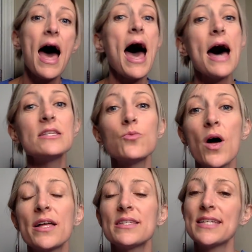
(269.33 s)
as
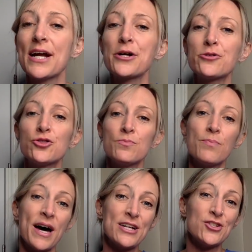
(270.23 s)
well as Tarot
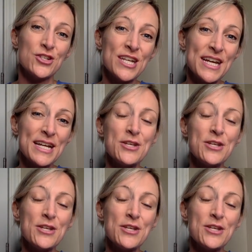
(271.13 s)
by Janine,